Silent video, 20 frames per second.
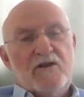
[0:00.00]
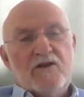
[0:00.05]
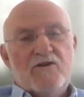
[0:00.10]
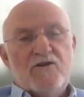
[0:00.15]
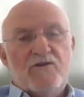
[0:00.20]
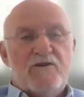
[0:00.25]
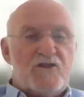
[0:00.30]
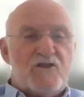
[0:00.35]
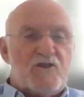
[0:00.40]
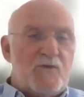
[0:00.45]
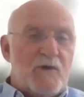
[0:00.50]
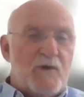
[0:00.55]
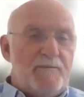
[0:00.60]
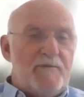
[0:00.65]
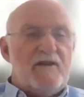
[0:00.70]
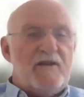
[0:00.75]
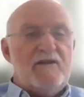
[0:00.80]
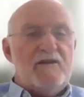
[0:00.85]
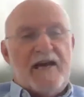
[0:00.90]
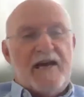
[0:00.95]
you can swim
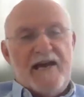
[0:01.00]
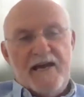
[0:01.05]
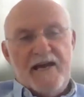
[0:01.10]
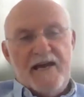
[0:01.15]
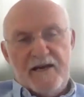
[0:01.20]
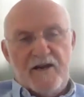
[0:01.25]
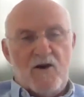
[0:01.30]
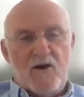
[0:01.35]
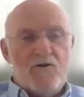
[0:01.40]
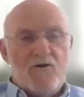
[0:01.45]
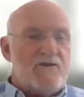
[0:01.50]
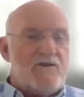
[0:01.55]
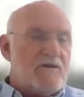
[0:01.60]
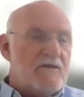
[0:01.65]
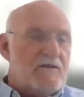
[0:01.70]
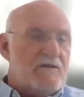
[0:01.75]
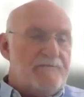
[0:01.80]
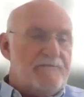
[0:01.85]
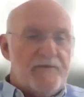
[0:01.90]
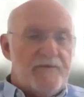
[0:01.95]
in a lake, an
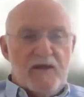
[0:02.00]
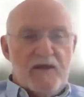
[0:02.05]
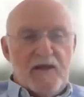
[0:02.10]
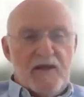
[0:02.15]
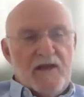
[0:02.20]
ocean,